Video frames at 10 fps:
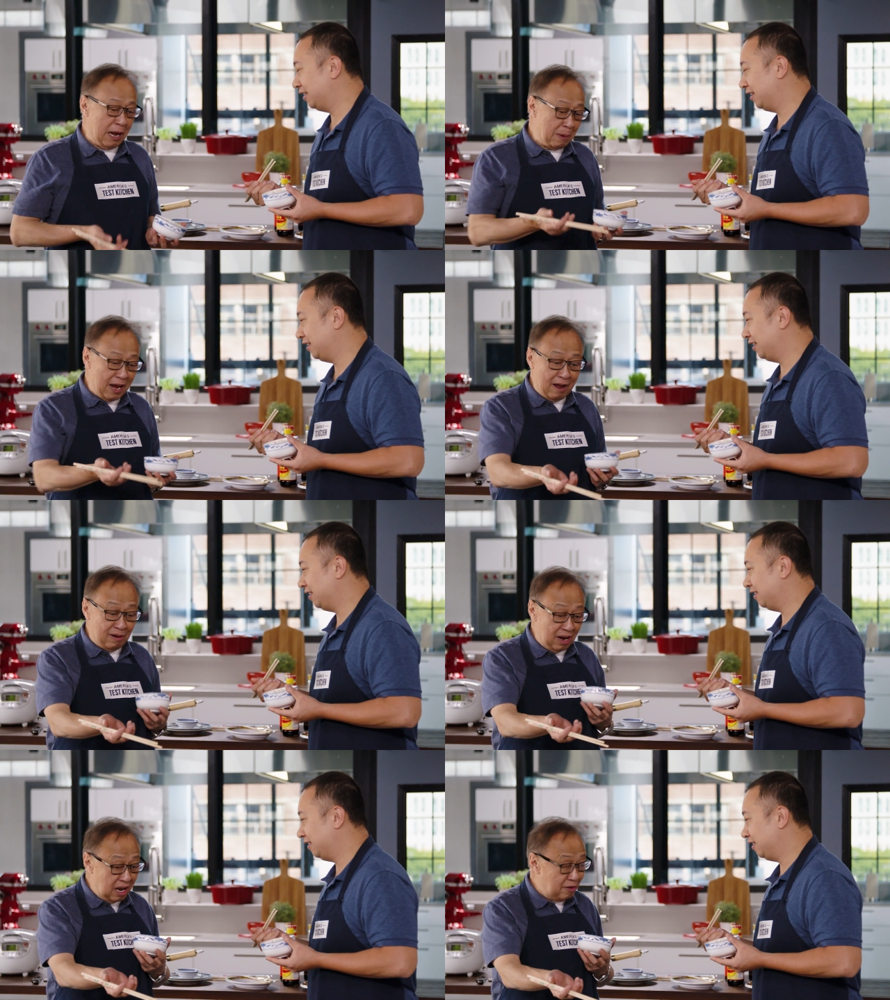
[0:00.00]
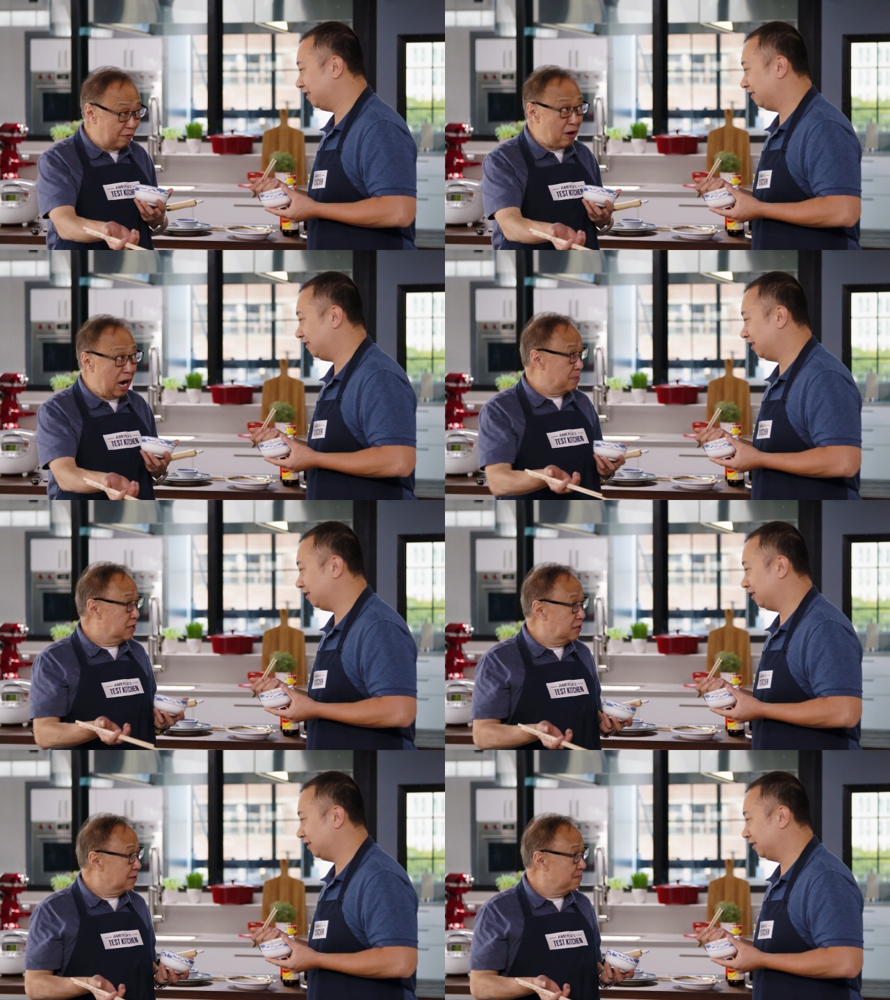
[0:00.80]
Speaker 1: eggplant have a lot of
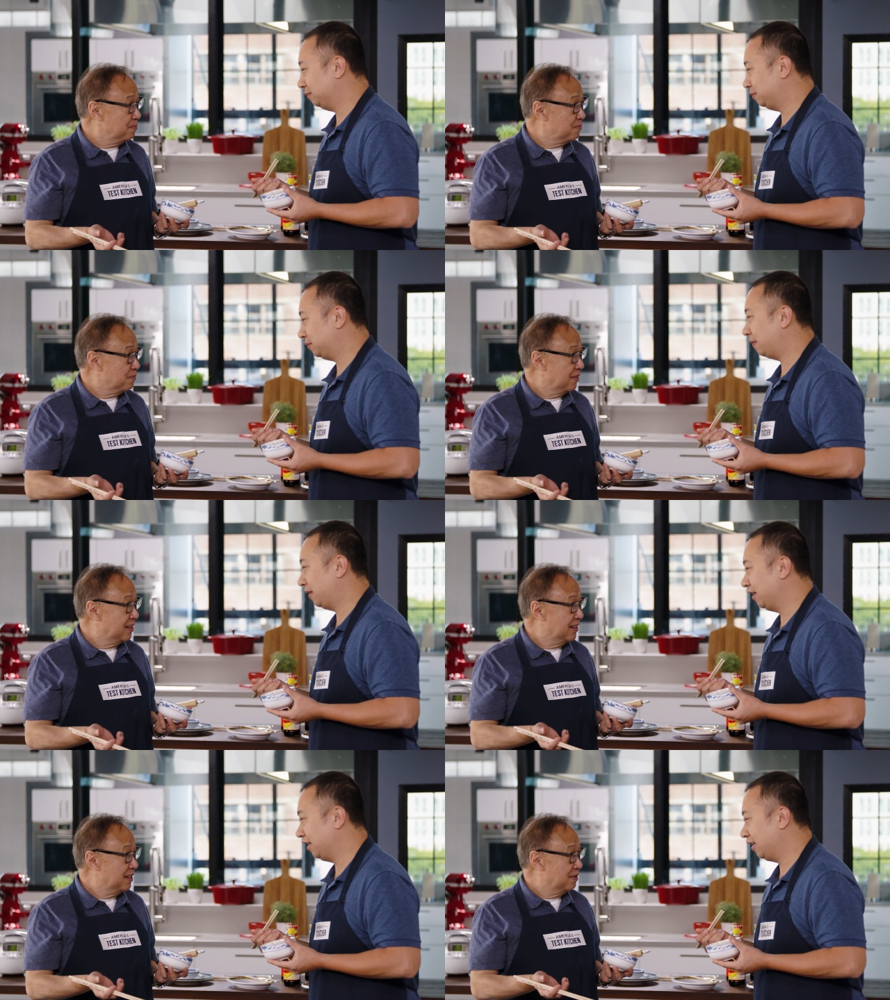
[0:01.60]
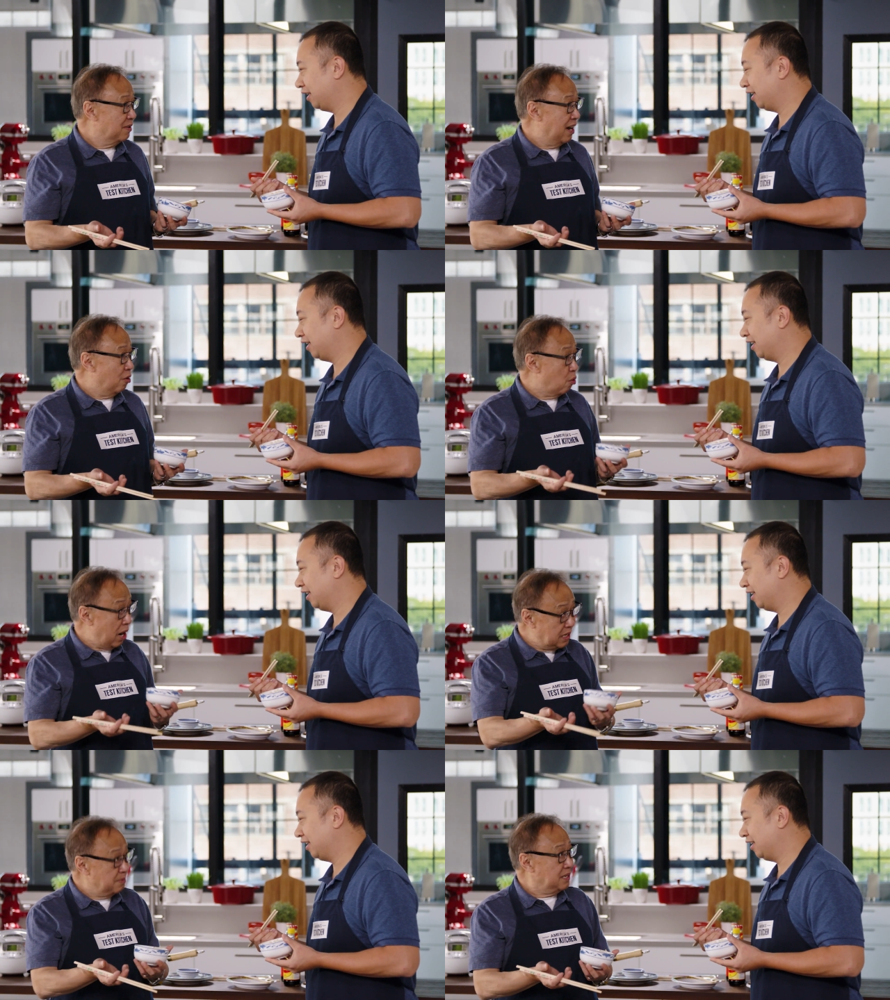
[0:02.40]
fiber,
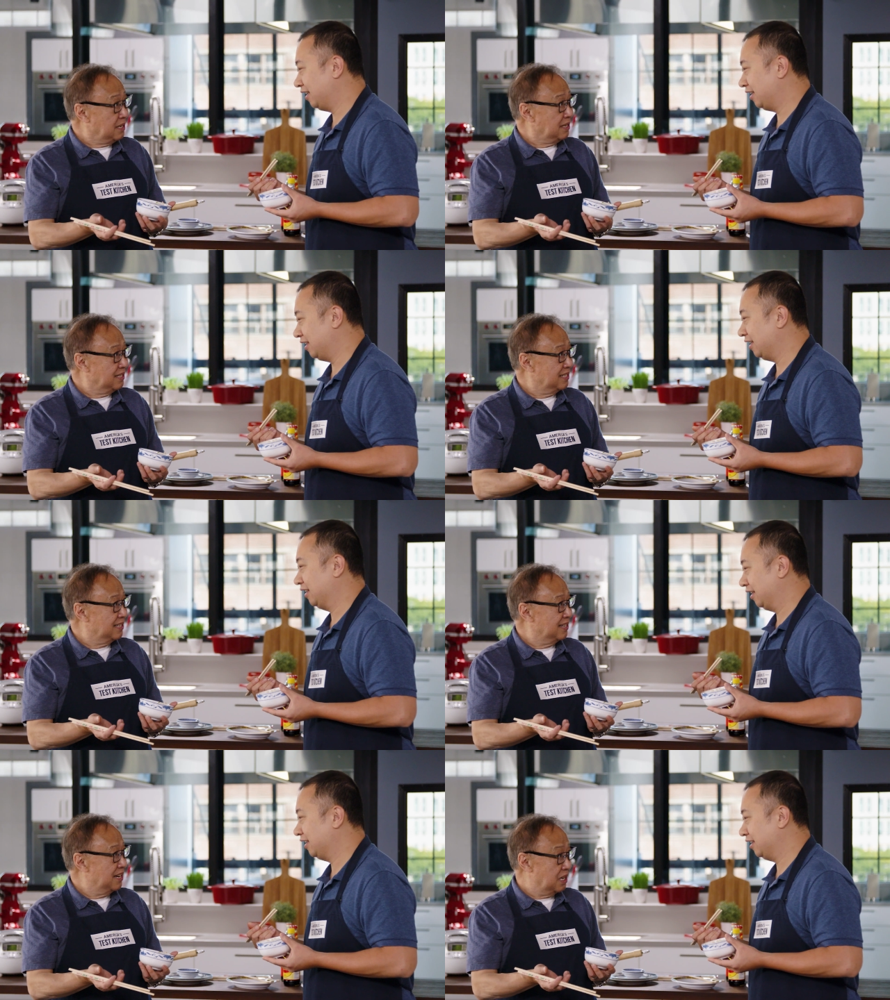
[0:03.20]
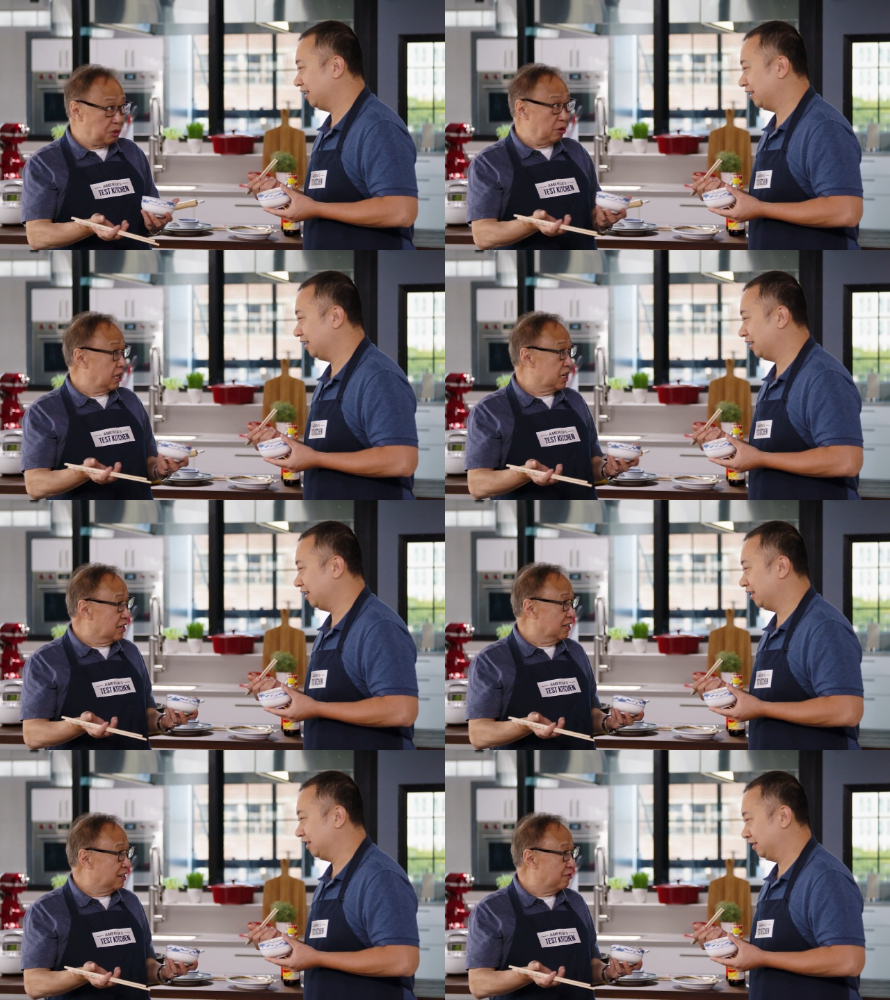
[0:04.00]
vitamin. It's very
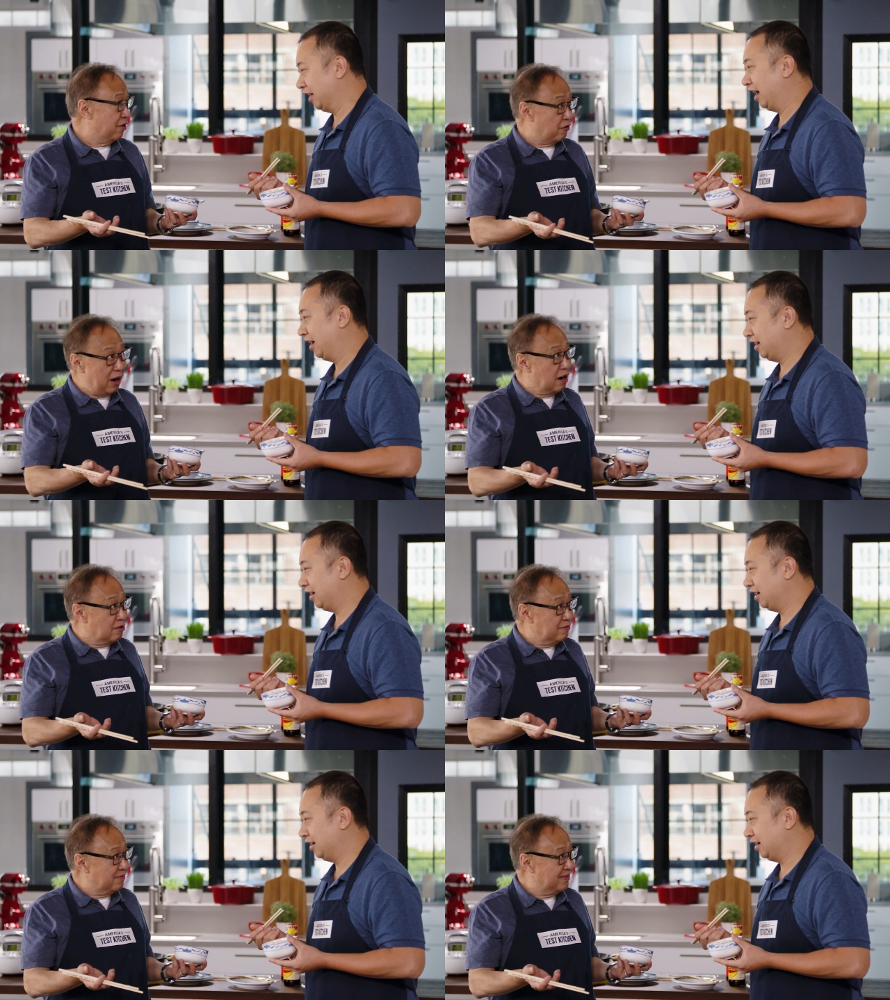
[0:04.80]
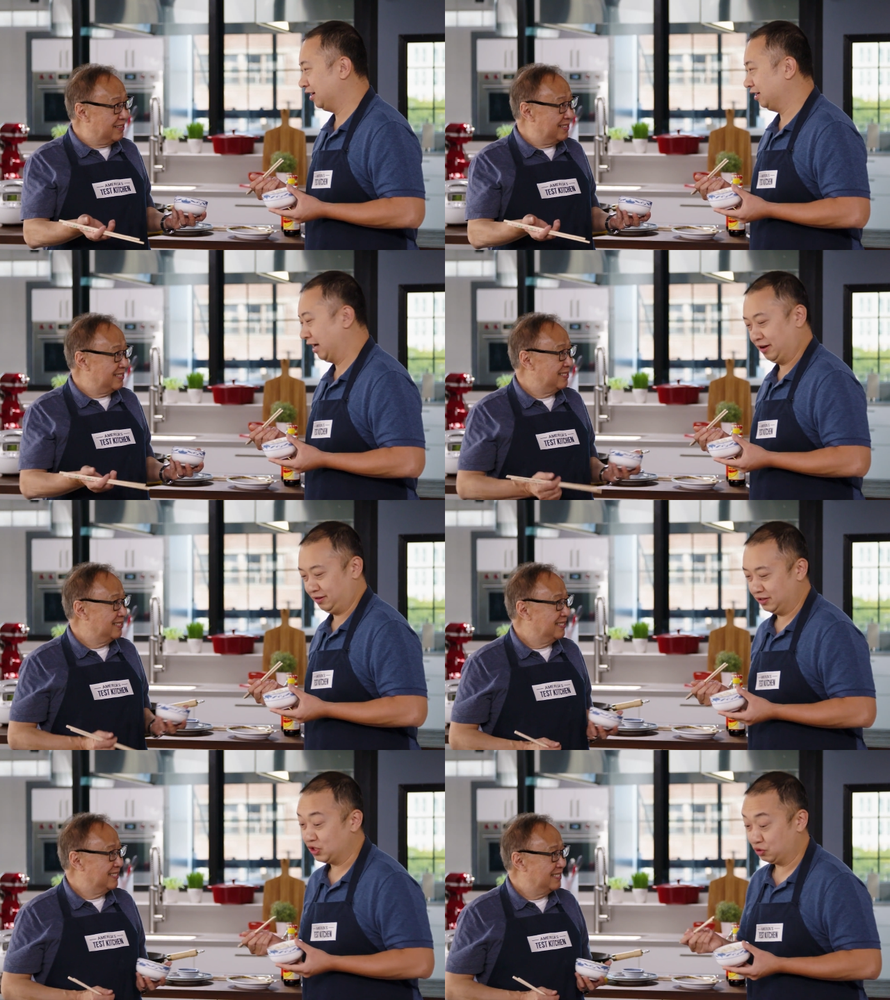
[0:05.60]
good. Good for health.
Speaker 2: Yeah,
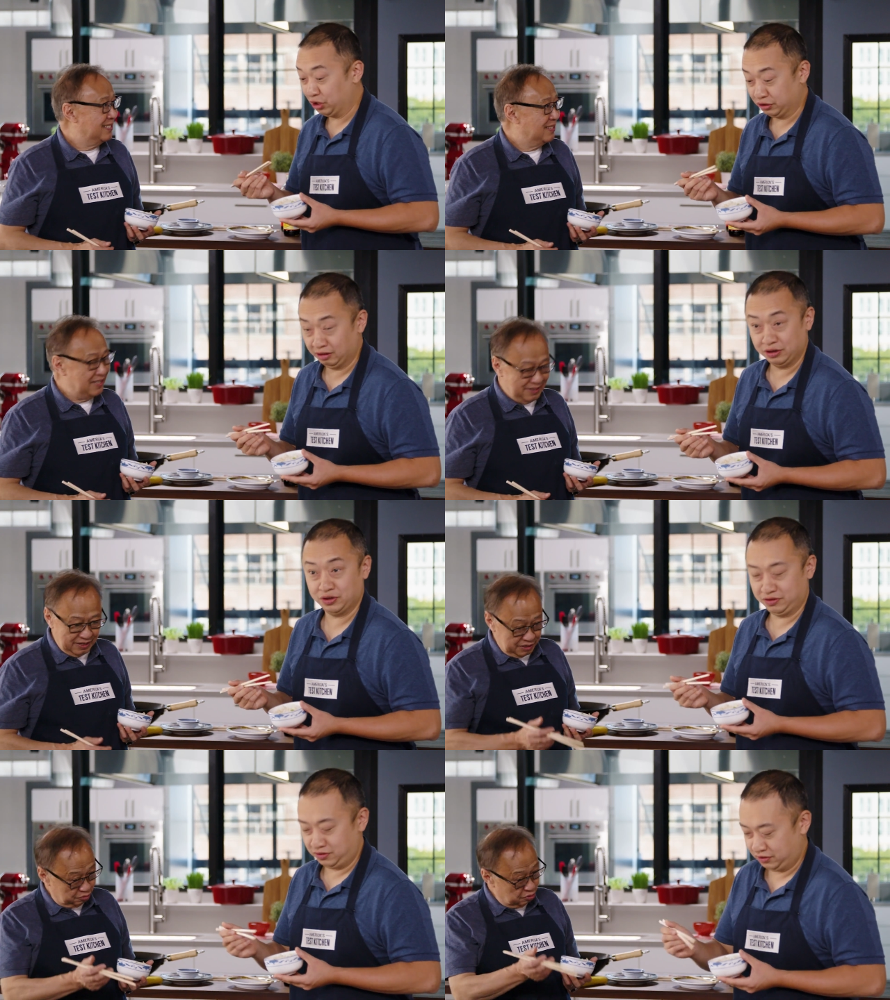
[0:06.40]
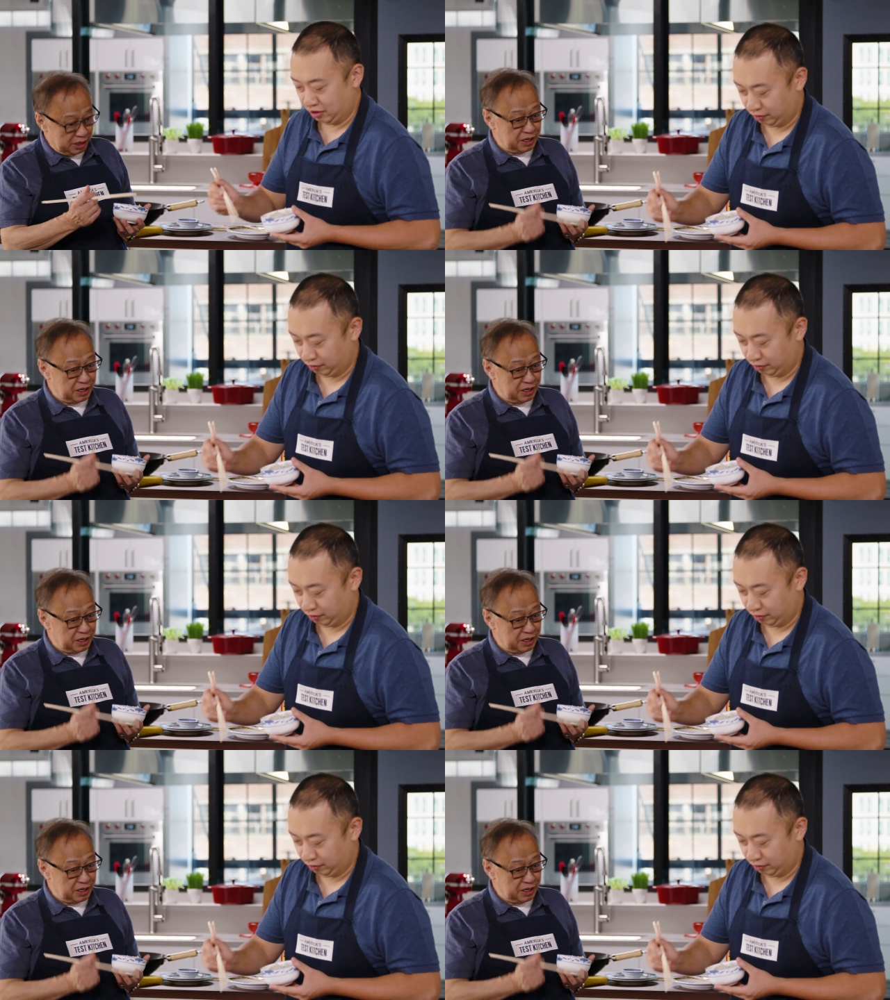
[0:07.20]
this is really delicious.
Speaker 1: It's very